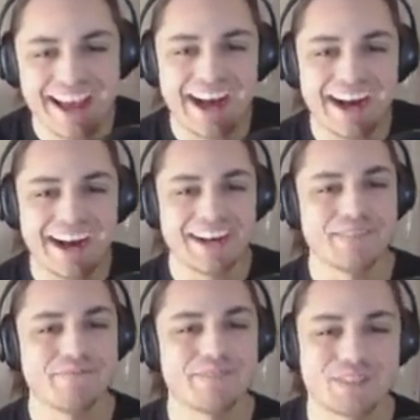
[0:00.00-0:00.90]

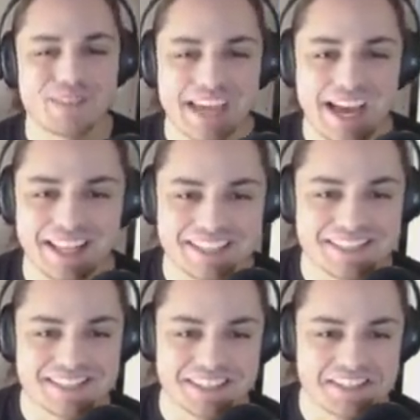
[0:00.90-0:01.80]
Um, so yeah,
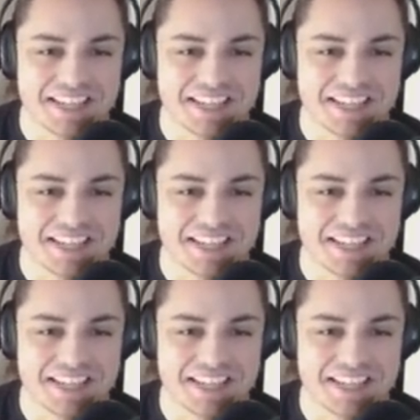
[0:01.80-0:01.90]
let's let's see